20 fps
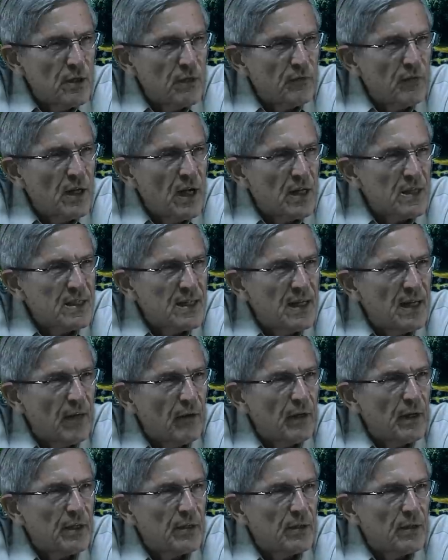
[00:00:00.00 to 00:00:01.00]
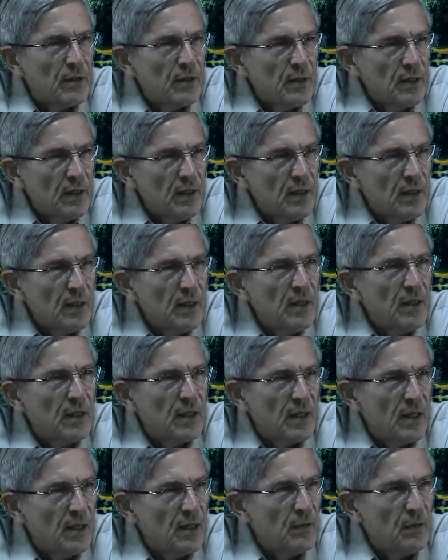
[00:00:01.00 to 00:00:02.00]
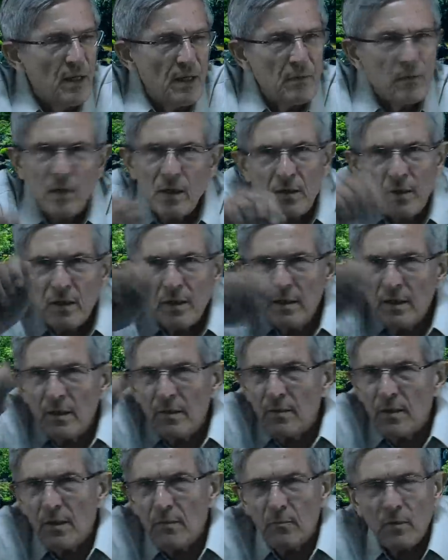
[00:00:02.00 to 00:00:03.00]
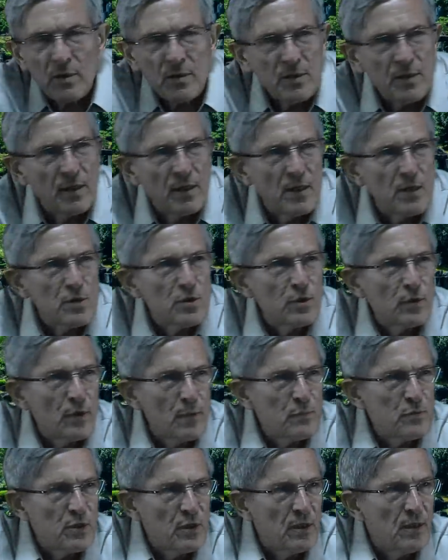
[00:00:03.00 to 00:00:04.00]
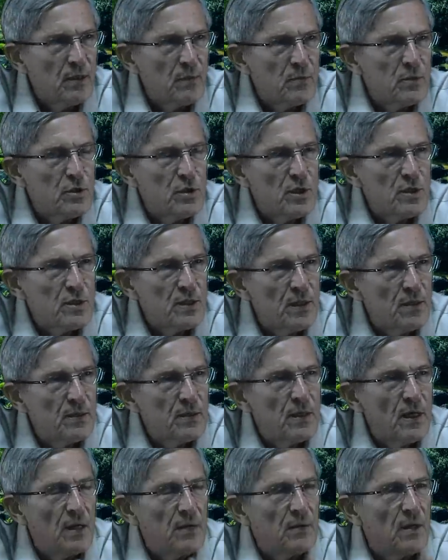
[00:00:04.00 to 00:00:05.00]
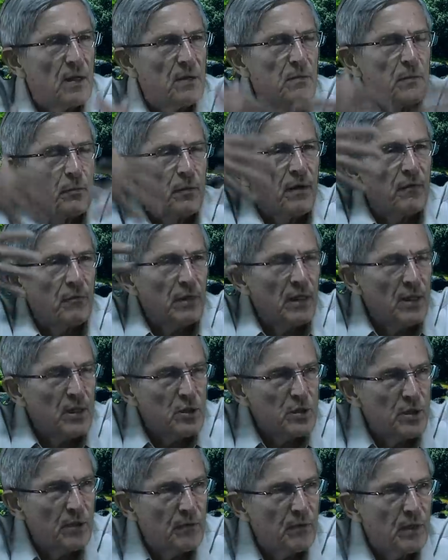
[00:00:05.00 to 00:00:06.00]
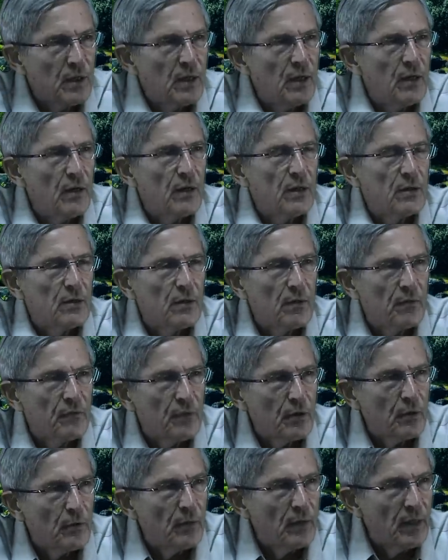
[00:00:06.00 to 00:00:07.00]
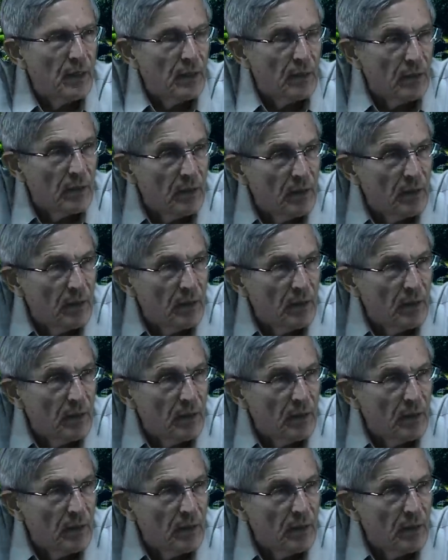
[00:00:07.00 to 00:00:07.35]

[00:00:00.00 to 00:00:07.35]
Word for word: of God's character. Exactly. Okay, it, it wasn't it was an inscription. it was just a, a, a, revelation of the character of the Creator.